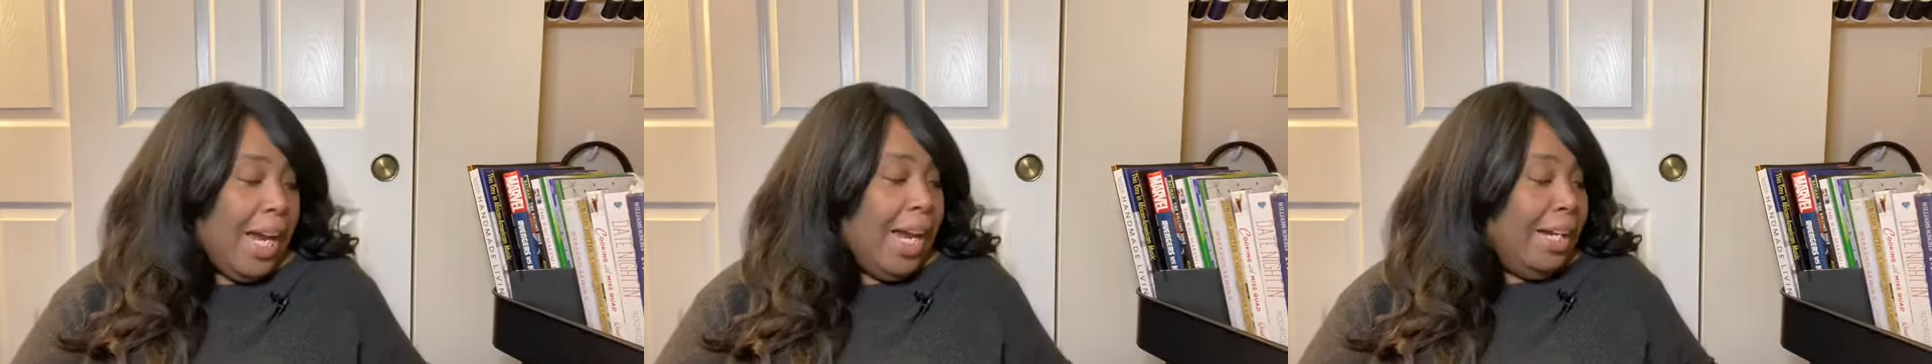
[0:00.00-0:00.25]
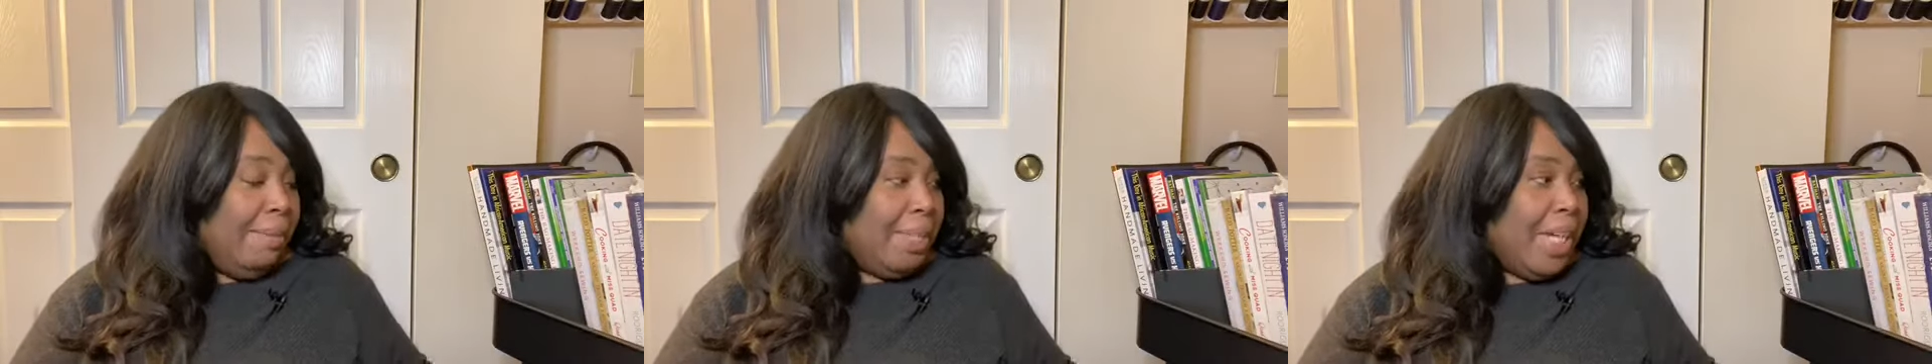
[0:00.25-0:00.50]

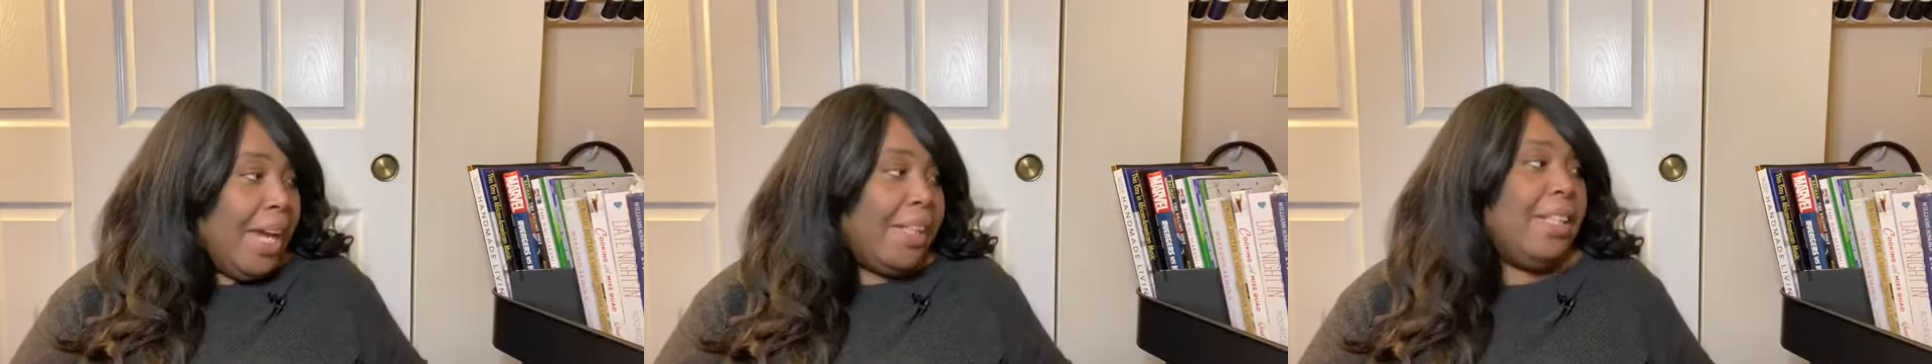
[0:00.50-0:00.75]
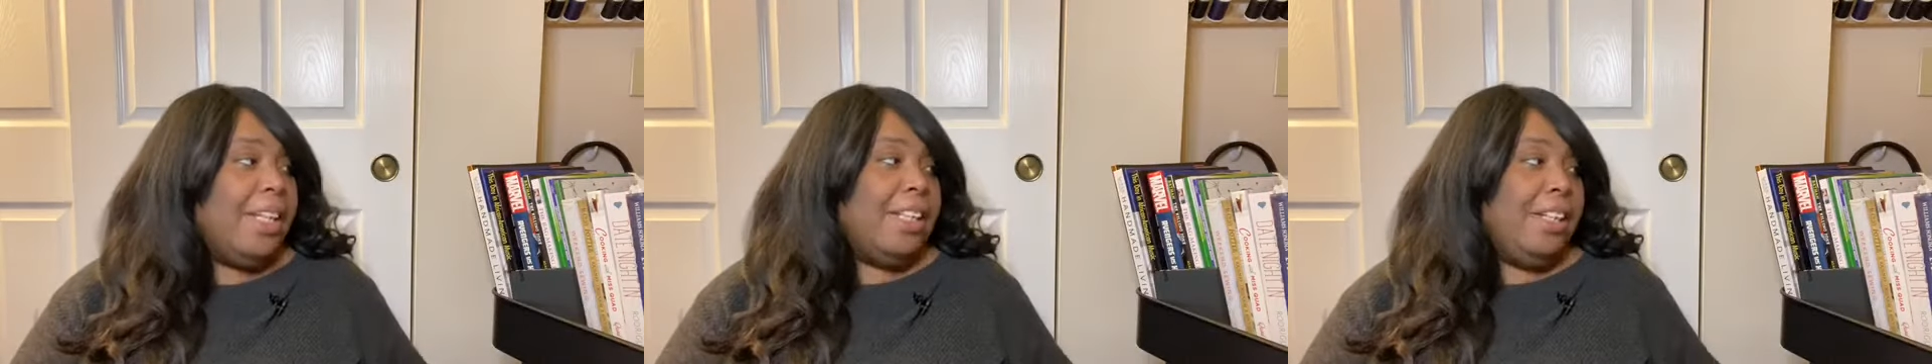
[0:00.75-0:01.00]
I am
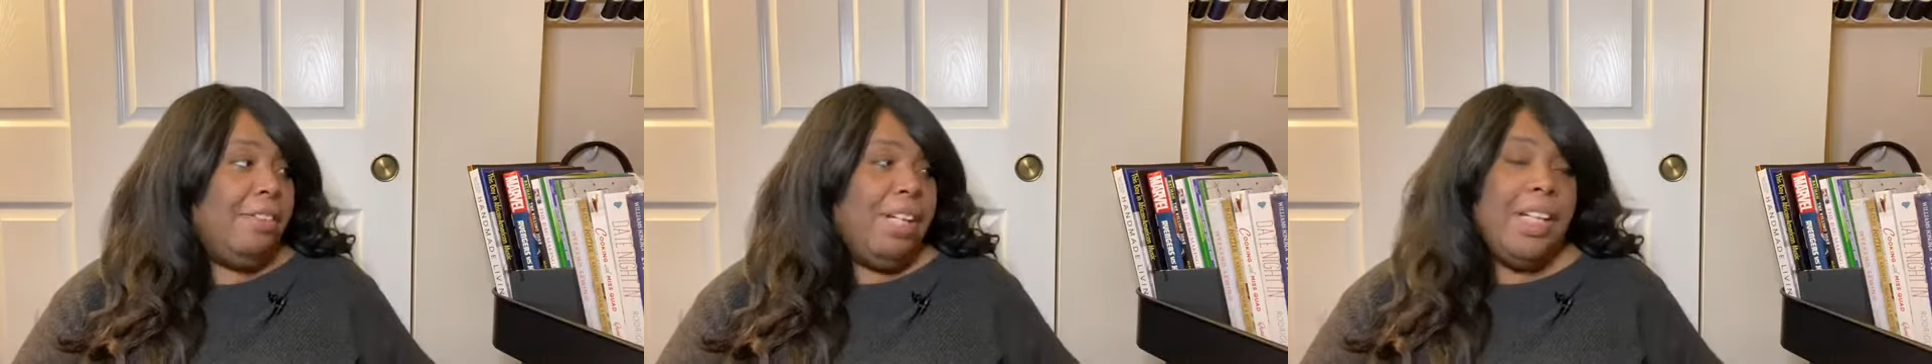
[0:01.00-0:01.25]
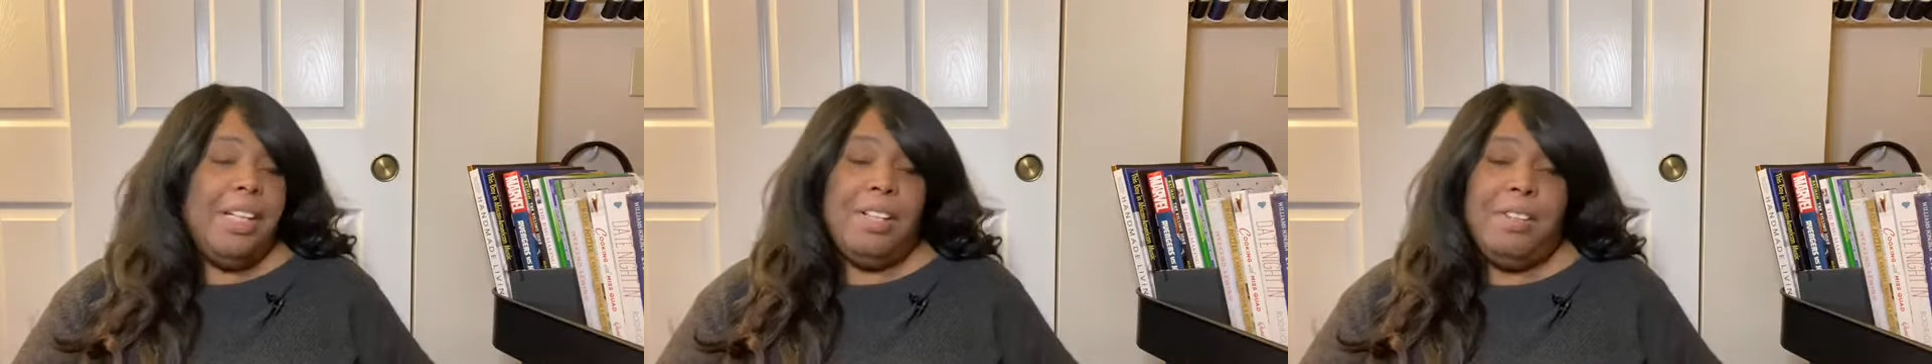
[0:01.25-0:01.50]
technically
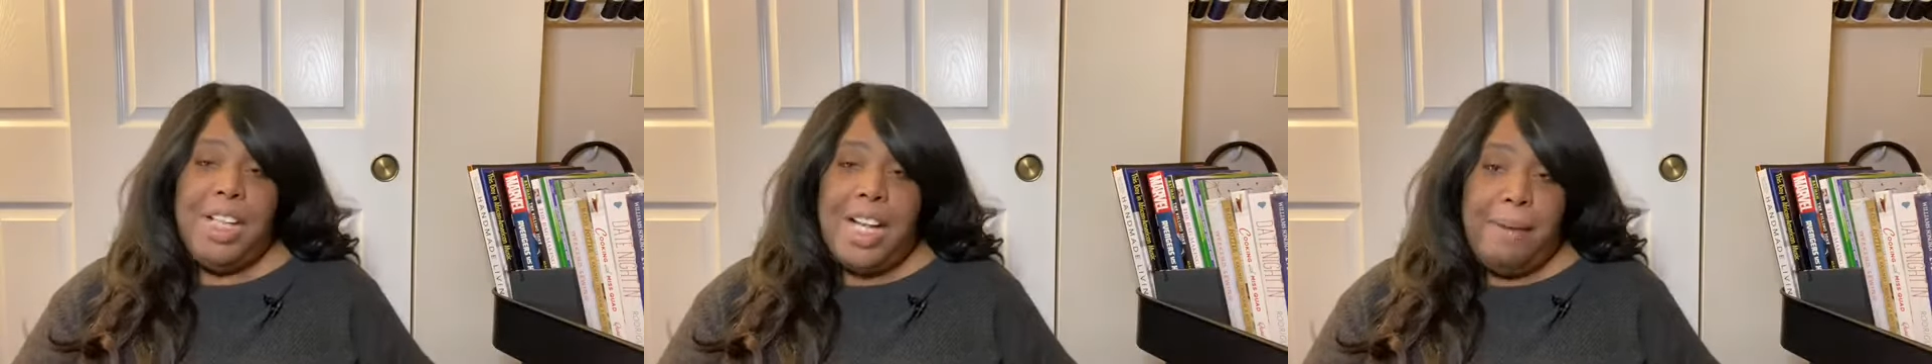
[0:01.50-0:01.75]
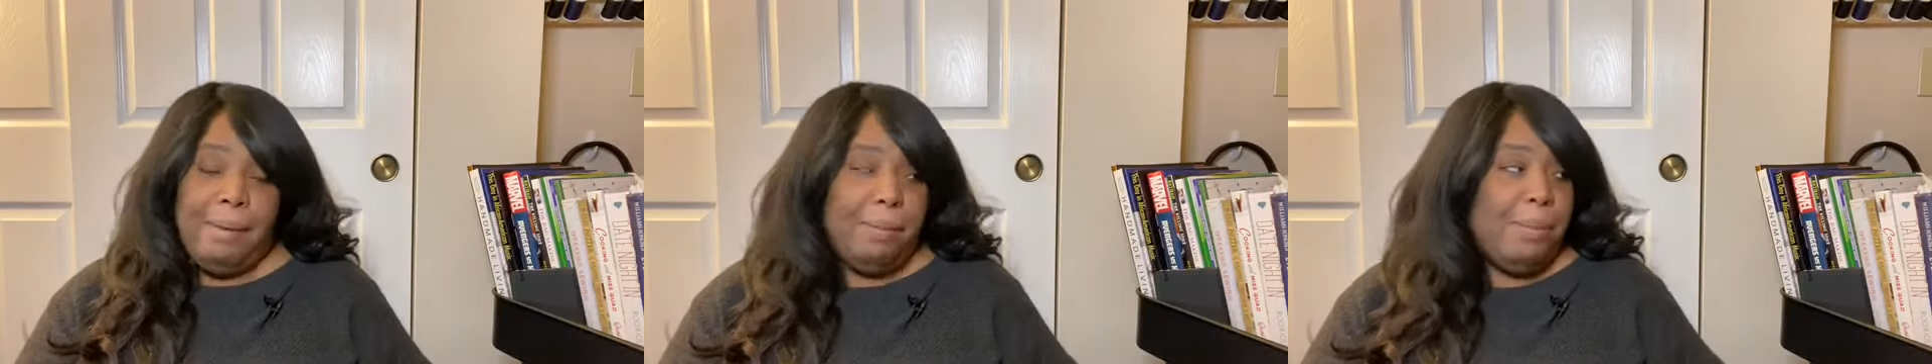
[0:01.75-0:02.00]
reading three
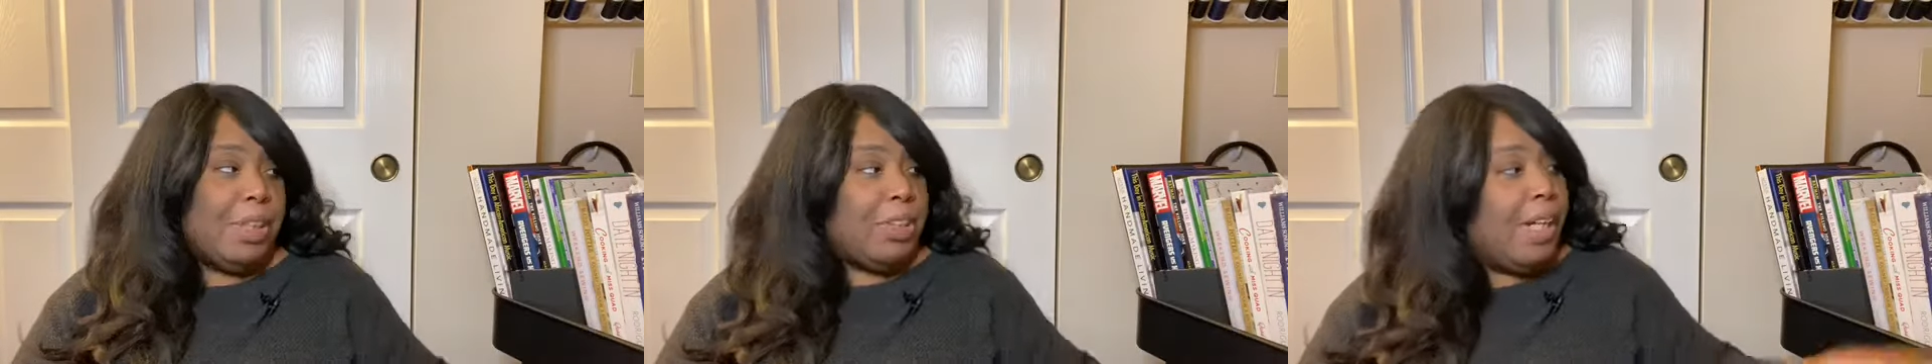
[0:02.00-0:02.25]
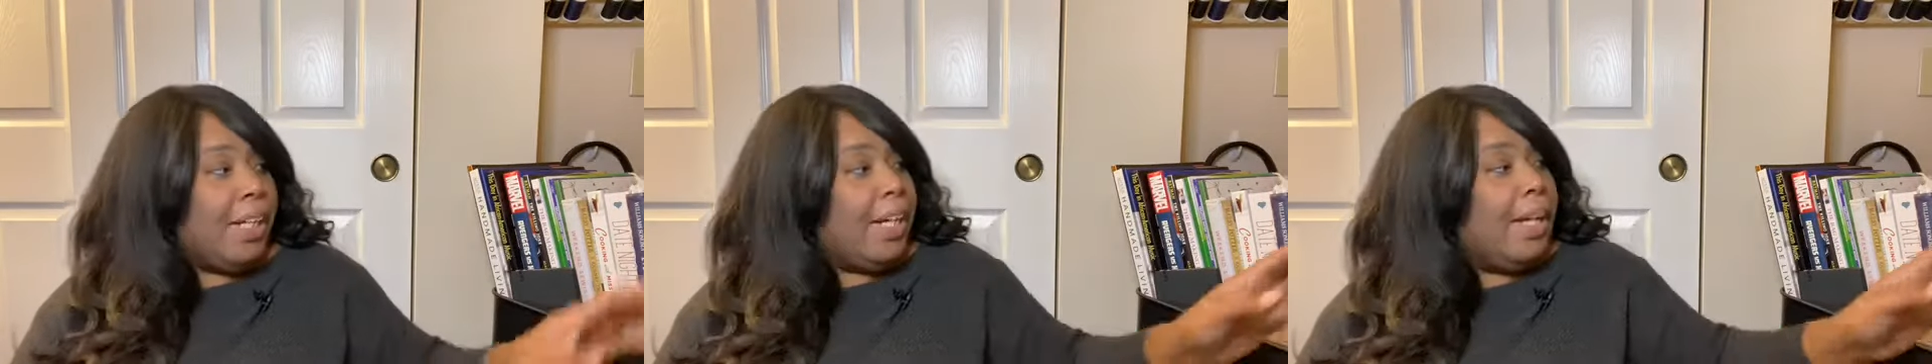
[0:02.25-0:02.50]
comic books
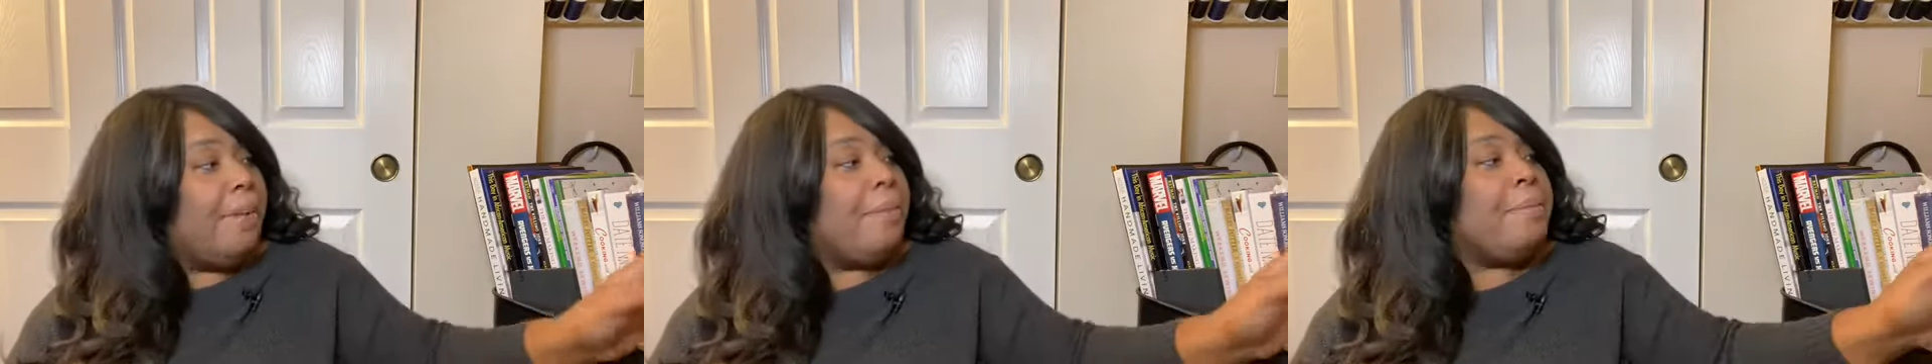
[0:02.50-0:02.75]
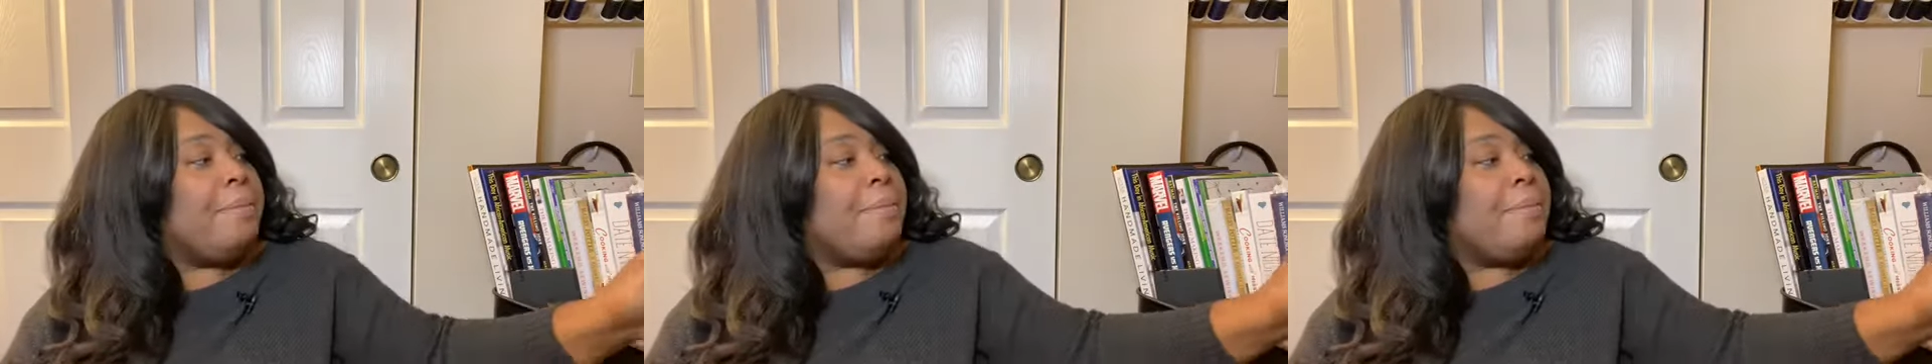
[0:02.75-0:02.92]
right now